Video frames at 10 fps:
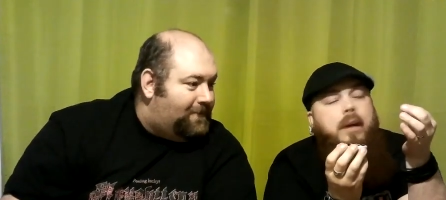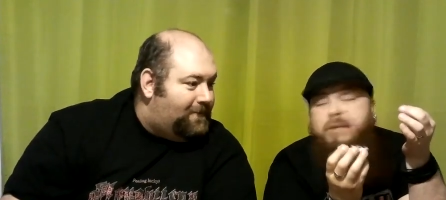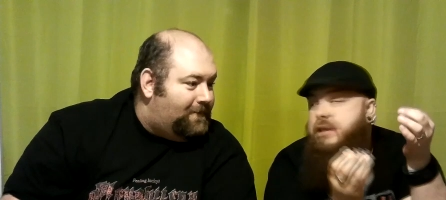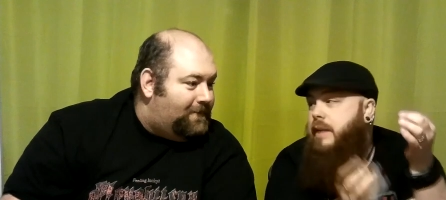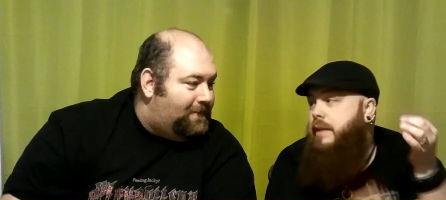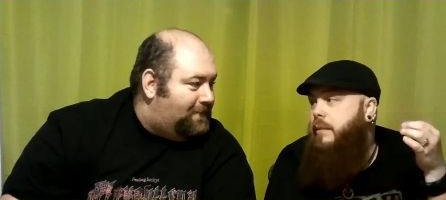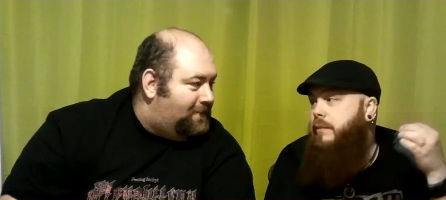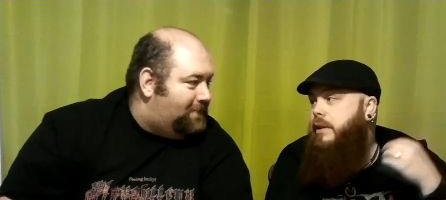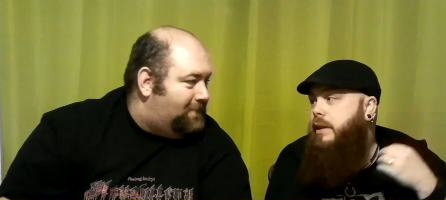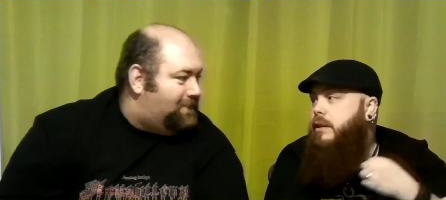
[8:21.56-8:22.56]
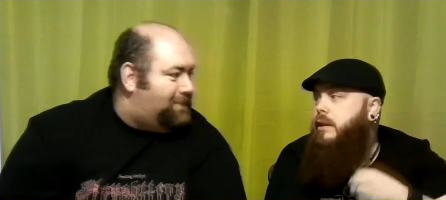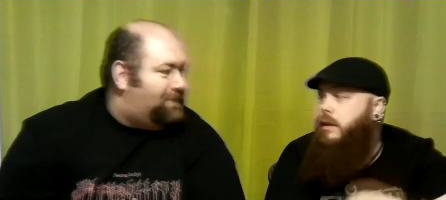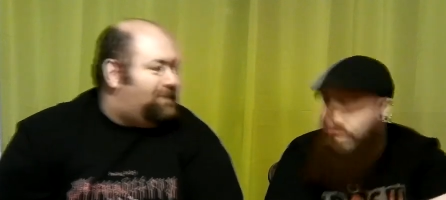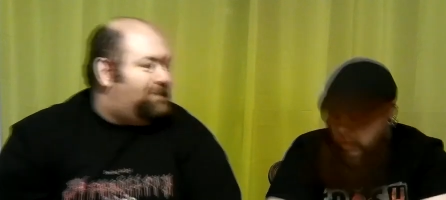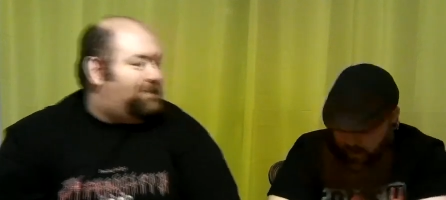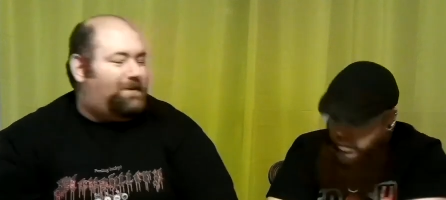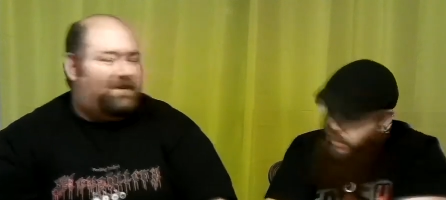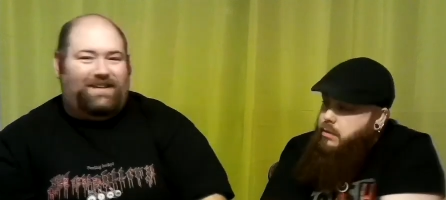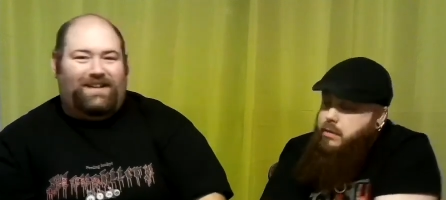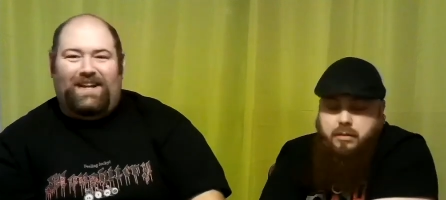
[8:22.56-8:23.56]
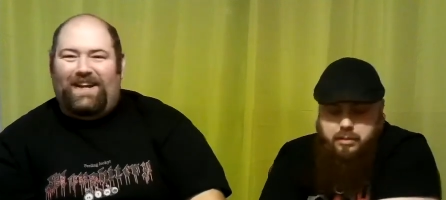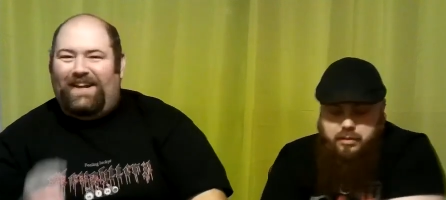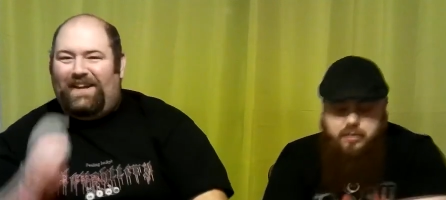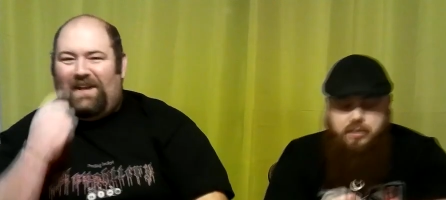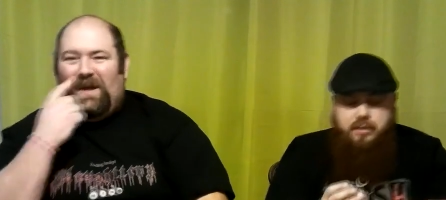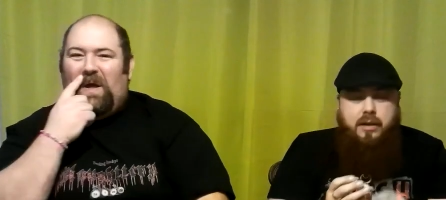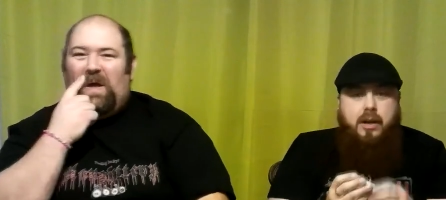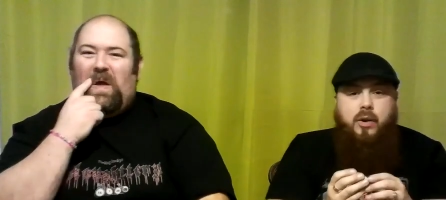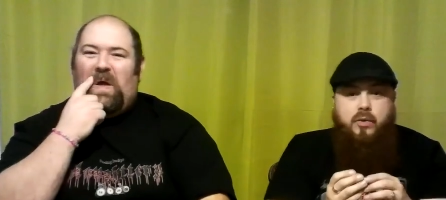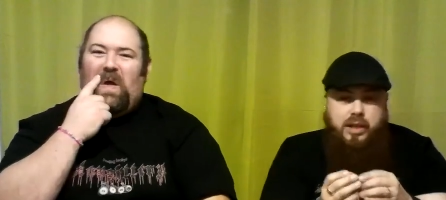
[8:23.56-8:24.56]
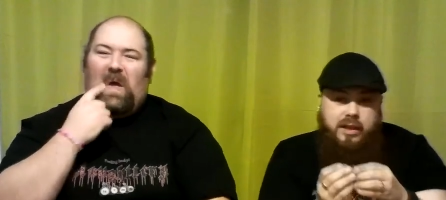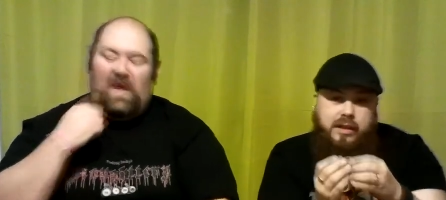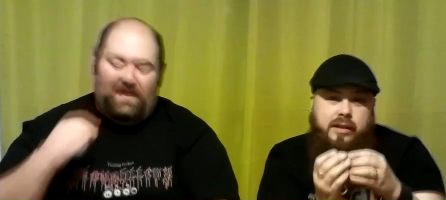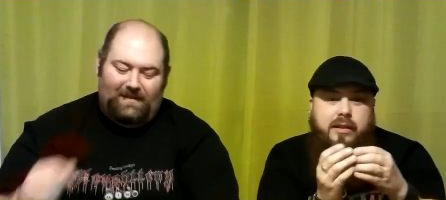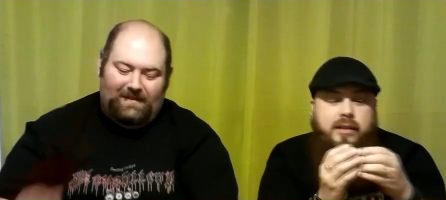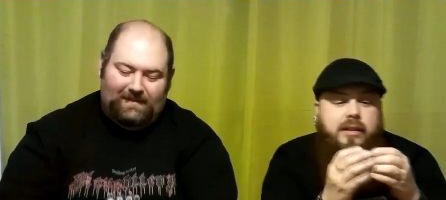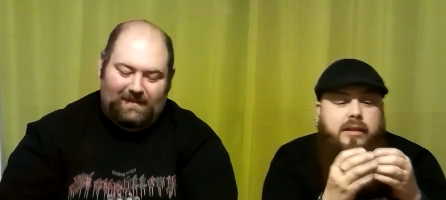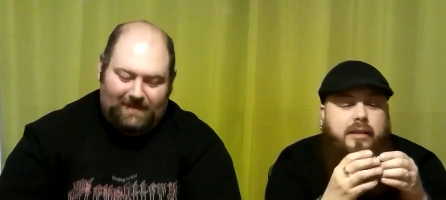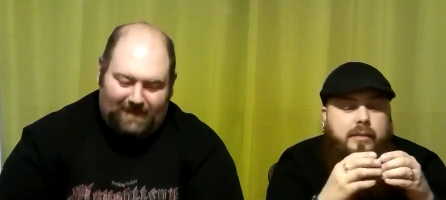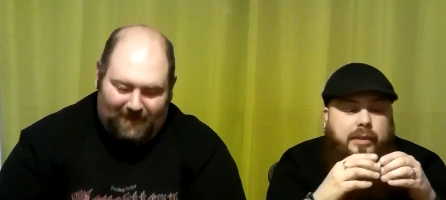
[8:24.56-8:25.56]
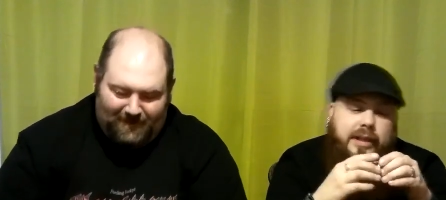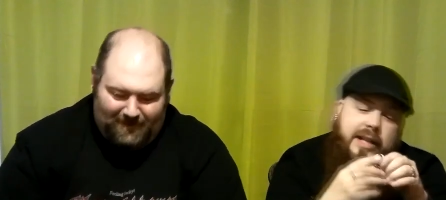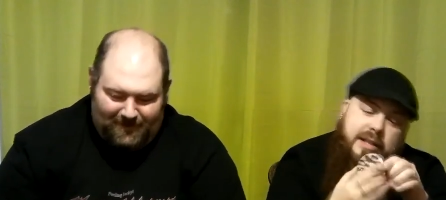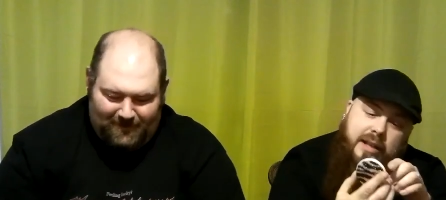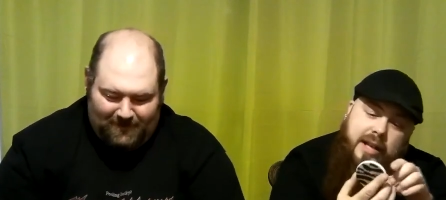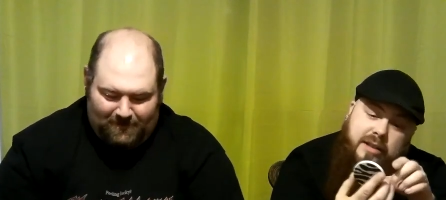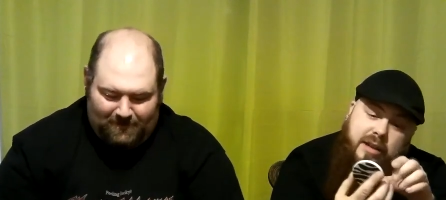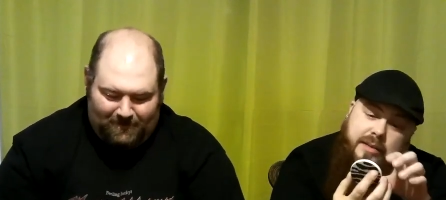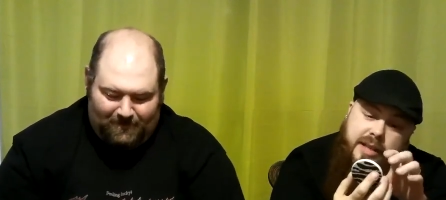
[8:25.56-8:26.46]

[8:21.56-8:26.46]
Speaker 1: going to save that one for the hair doll. Oh yeah. That's awesome.